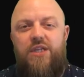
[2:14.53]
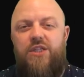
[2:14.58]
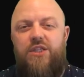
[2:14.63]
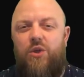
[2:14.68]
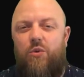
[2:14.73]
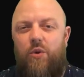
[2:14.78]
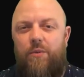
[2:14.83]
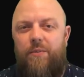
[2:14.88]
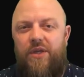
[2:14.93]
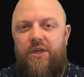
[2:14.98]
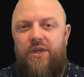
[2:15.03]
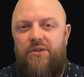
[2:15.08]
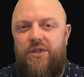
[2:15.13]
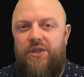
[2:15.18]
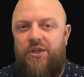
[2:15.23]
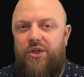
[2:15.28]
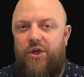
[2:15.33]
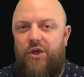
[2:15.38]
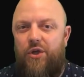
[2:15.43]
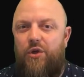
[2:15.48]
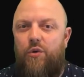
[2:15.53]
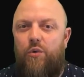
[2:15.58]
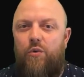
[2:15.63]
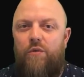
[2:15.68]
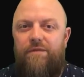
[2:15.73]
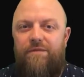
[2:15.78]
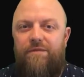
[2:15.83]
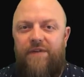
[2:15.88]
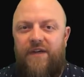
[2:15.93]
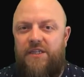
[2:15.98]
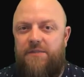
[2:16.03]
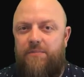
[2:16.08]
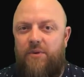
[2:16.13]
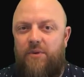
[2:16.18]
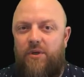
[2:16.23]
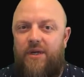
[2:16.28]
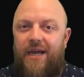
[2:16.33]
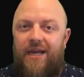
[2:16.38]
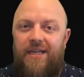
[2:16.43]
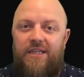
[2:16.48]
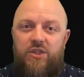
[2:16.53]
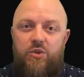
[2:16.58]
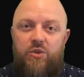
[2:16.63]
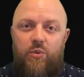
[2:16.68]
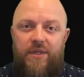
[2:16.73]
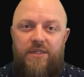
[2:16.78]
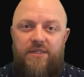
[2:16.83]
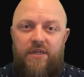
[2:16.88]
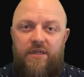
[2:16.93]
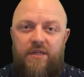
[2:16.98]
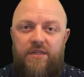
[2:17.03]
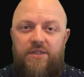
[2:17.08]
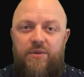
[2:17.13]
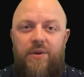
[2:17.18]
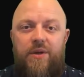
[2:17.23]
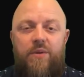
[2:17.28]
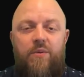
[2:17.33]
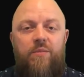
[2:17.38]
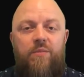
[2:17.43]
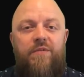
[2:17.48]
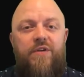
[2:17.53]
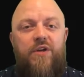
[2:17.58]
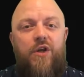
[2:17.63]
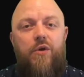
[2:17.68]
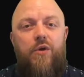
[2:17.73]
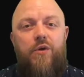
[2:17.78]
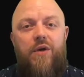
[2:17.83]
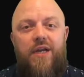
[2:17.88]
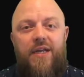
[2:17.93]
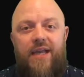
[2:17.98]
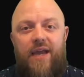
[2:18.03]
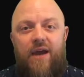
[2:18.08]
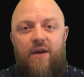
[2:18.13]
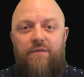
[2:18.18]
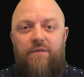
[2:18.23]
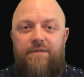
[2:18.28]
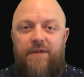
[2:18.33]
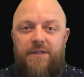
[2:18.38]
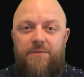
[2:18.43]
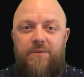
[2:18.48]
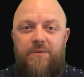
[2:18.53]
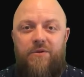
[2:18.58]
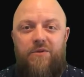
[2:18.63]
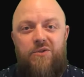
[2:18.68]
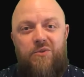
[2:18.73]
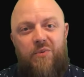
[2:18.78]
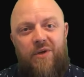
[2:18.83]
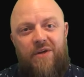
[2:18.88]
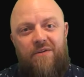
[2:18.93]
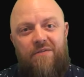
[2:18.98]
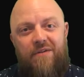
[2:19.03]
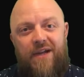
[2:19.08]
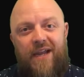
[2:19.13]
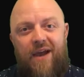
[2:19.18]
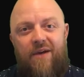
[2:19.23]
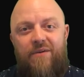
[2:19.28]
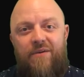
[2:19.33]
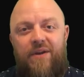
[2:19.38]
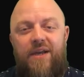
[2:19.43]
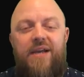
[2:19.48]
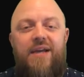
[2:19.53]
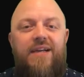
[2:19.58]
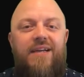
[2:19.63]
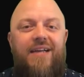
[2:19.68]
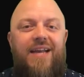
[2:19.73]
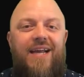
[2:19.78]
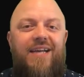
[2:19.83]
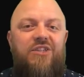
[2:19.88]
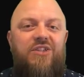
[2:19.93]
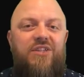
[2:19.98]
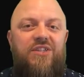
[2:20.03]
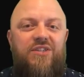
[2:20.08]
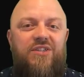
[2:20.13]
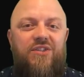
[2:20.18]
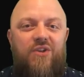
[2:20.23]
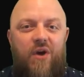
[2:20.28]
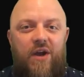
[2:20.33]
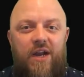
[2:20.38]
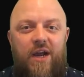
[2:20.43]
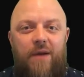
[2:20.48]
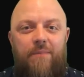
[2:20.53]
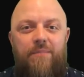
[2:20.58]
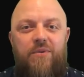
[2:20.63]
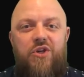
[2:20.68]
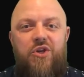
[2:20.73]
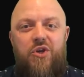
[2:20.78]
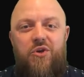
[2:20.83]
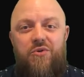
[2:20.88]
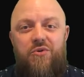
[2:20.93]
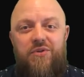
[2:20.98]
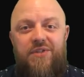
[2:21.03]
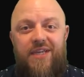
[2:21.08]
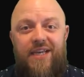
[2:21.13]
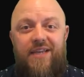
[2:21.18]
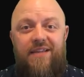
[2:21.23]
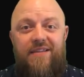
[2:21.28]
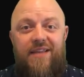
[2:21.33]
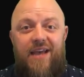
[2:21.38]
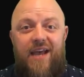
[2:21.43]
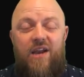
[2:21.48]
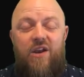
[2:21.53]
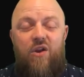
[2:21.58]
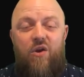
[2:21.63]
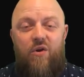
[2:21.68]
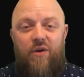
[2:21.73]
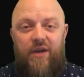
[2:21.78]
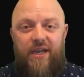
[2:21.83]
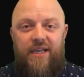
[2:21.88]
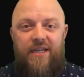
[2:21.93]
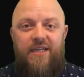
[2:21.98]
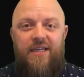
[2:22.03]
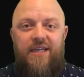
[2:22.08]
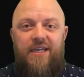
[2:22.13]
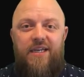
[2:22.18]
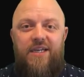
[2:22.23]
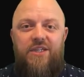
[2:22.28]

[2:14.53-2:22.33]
So we'll be using Google, Facebook, and Twitter. So anyone with a Google account, Facebook, or Twitter account can actually sign up using their login.